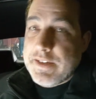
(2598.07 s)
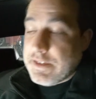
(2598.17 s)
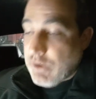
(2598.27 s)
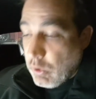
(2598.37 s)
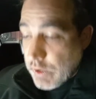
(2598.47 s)
It's
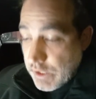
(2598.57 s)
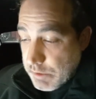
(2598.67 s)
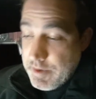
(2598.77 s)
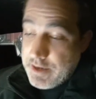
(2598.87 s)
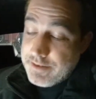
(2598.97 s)
only going to
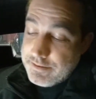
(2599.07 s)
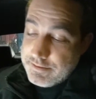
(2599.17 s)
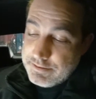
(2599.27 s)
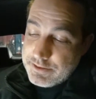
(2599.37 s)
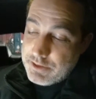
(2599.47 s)
be me.
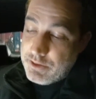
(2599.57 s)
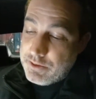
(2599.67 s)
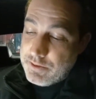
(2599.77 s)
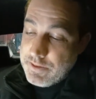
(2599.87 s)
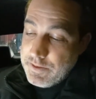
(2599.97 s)

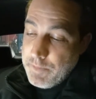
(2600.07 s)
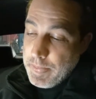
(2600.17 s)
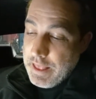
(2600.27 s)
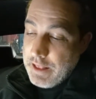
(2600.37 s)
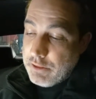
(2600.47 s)
So
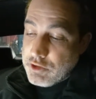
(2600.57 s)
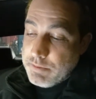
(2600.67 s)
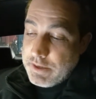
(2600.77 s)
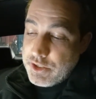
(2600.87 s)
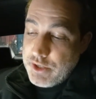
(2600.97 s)
losing
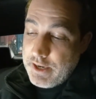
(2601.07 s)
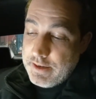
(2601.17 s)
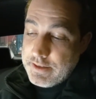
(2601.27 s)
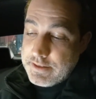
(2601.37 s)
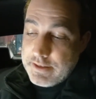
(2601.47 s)
my shit
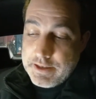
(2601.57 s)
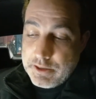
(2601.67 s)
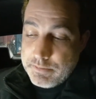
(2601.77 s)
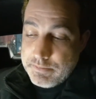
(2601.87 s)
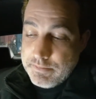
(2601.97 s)
isn't going to
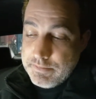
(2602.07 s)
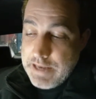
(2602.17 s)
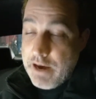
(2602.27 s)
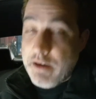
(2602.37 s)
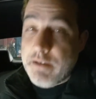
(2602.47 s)
help.
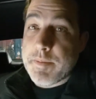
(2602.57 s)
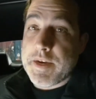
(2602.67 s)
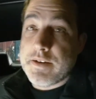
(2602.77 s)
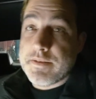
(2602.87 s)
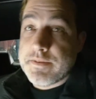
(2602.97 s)
Now, I
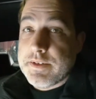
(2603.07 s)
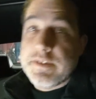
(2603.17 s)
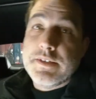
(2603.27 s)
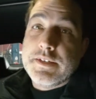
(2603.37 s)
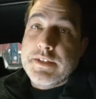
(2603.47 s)
mean,
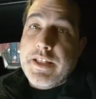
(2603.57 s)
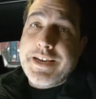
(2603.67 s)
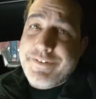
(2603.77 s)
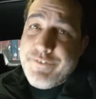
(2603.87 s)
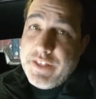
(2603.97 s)
I
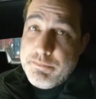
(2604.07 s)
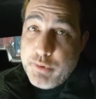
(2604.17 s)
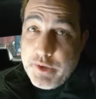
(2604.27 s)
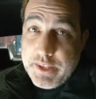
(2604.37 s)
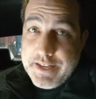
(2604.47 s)
can feel it
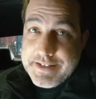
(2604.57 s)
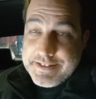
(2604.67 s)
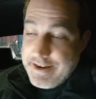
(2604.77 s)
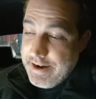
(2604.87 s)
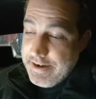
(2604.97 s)
boiling
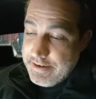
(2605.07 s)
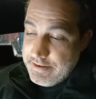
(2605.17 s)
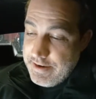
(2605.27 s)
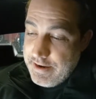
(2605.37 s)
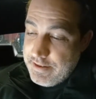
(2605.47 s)
inside, and
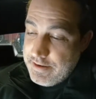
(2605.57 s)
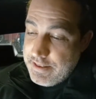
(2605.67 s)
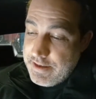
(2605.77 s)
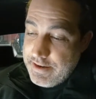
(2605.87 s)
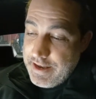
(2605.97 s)
in the
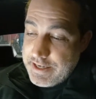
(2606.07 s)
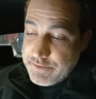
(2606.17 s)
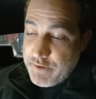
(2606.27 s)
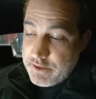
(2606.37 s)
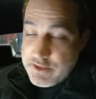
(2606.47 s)
next
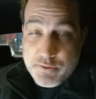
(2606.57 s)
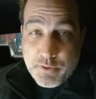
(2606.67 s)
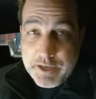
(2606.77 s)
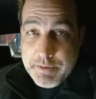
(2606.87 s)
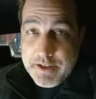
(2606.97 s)
fucking
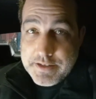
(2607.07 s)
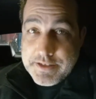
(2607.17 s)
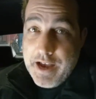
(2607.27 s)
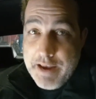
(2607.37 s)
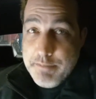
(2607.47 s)
20 minutes,
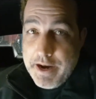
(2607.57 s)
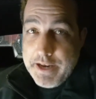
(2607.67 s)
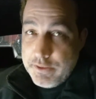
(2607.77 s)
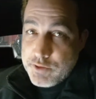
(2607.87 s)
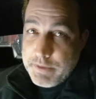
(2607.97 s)
I might
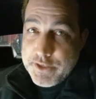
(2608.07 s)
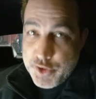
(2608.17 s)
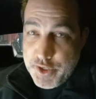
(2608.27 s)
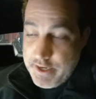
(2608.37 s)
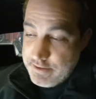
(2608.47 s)
lose my
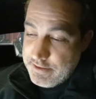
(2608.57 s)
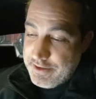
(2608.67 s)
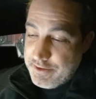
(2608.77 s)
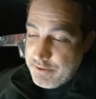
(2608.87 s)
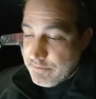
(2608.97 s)
shit, you know?